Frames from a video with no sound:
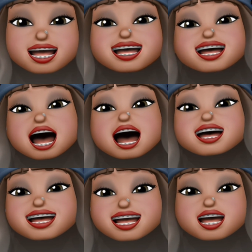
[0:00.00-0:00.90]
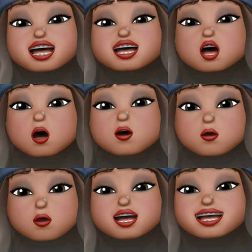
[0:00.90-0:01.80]
Lock in
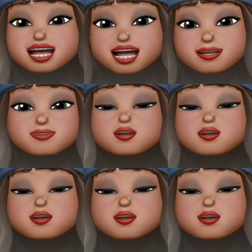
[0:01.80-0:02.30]
your name,